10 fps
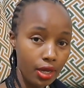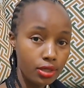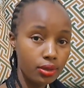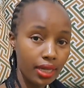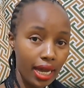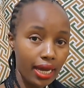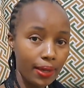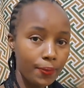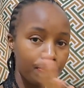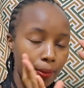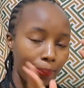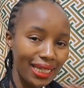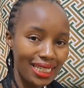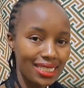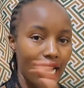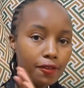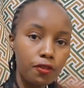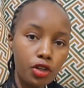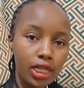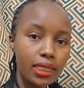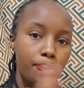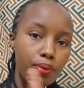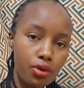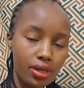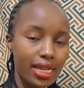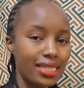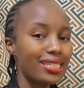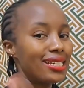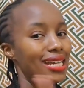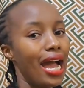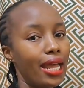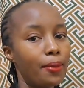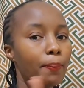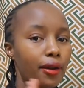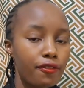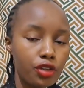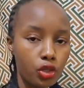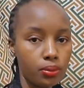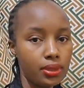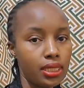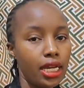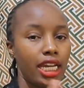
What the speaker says: So yeah, please avoid products that are perfumed.